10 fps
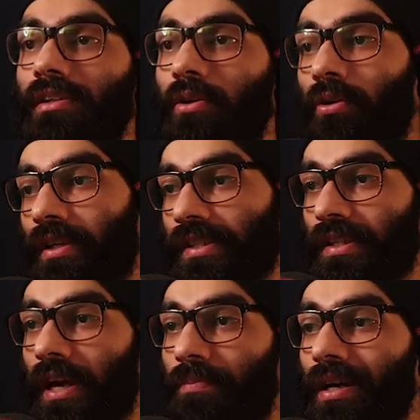the longest
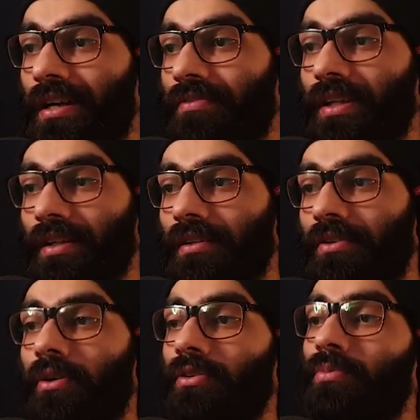gap I have taken
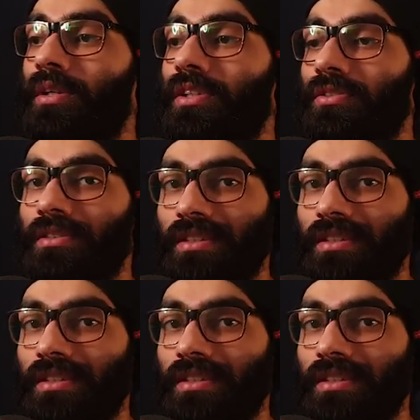in documentation